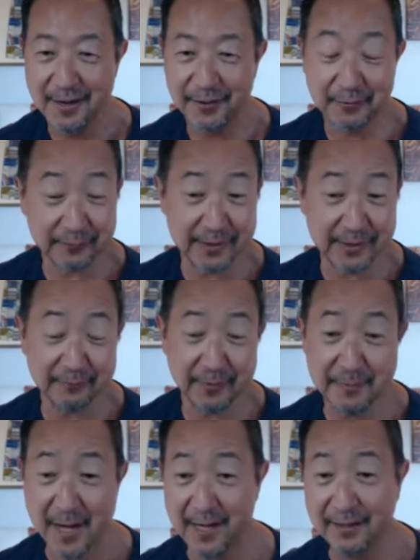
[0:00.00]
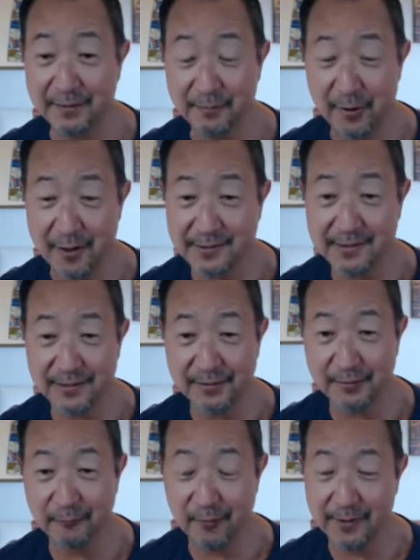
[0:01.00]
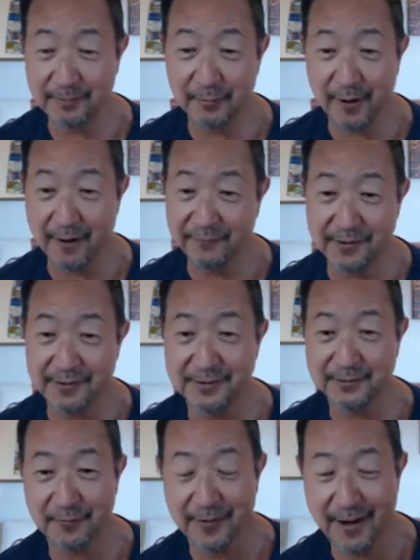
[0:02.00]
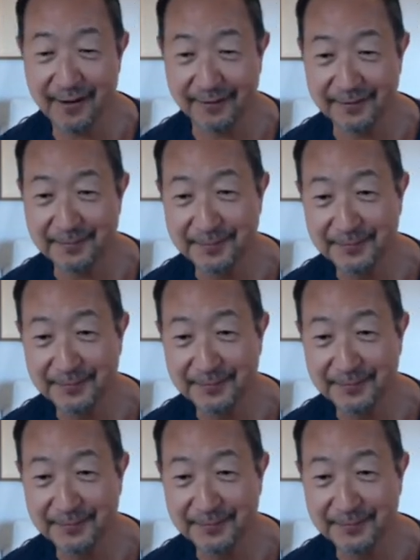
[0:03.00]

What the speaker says: Three remain in Boston and one in Providence, Rhode Island.